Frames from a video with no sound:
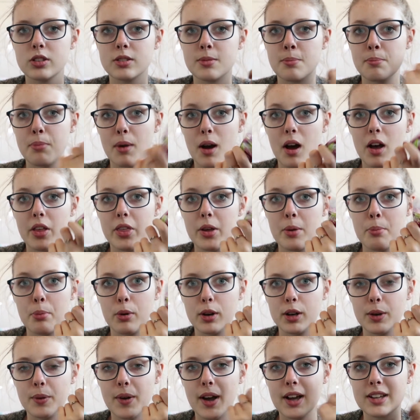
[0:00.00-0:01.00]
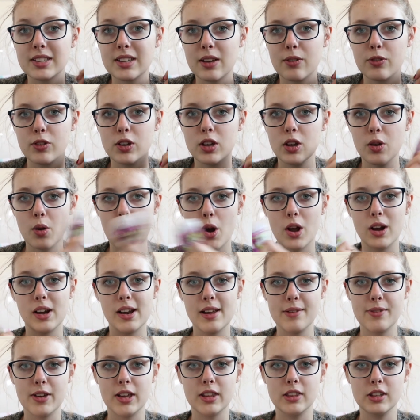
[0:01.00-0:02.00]
some Bath and Body Works if you
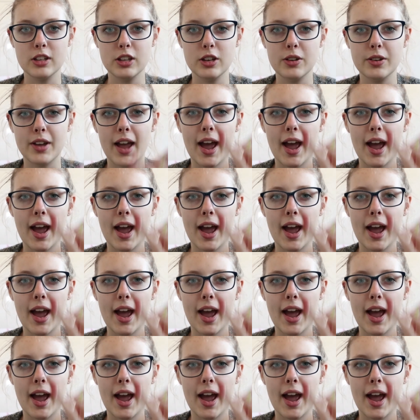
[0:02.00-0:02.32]
live in the